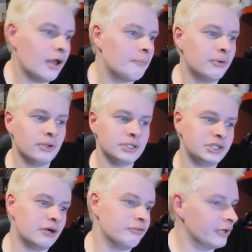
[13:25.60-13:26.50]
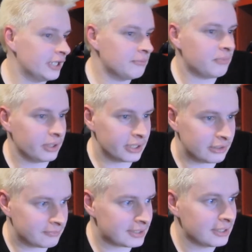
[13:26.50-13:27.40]
I put it on the shelf where I keep my
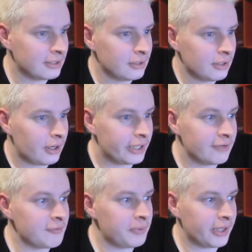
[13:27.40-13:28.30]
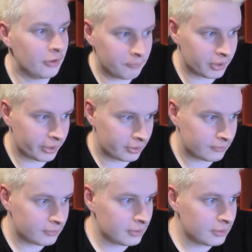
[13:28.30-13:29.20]
games. I never planned on playing
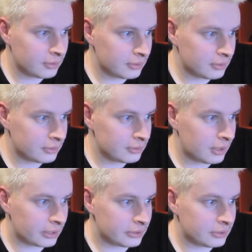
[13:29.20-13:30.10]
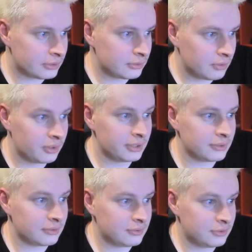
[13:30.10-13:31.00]
it. I got
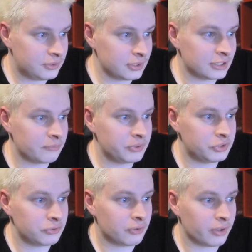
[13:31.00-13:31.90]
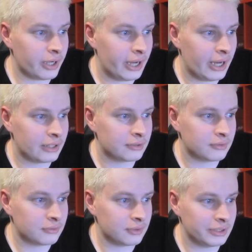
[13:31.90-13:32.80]
it just to be sure I had
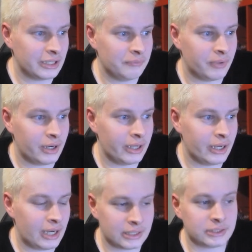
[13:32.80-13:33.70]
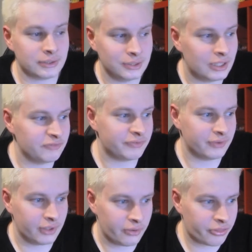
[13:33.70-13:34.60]
the game I actually love
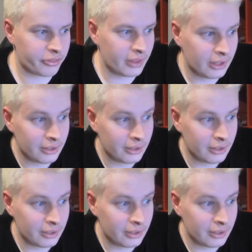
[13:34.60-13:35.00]
to death.